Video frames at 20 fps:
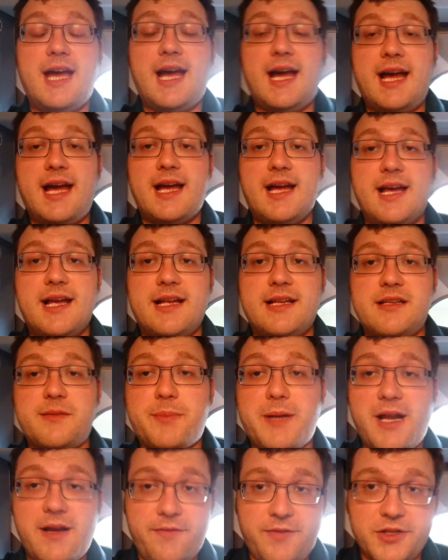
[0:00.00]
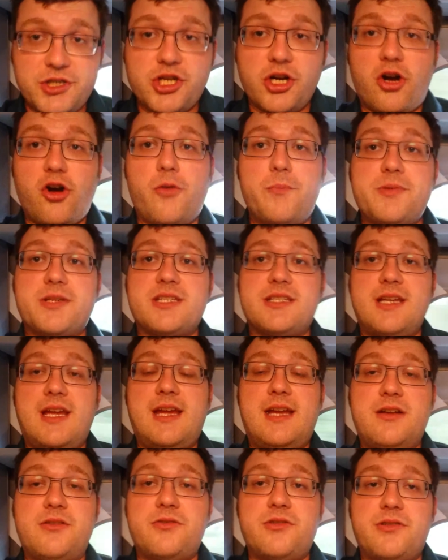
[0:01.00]
and apply for jobs
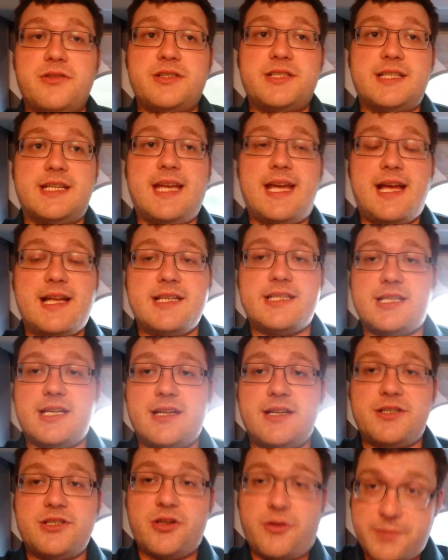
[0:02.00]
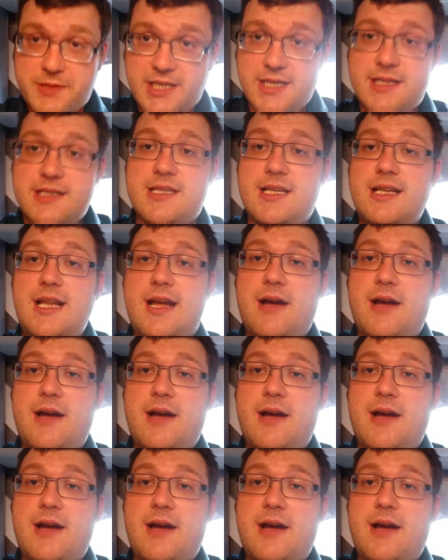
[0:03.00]
in order to get job seekers